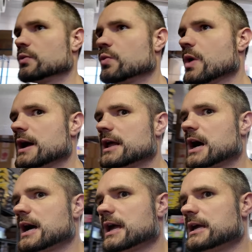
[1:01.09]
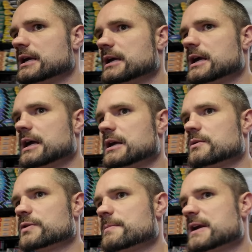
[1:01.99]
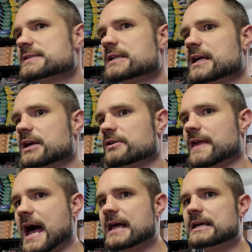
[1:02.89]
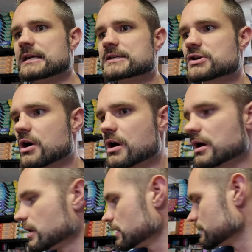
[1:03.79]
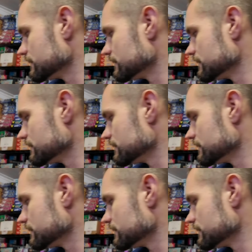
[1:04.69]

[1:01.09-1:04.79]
the biggest indicator of that is all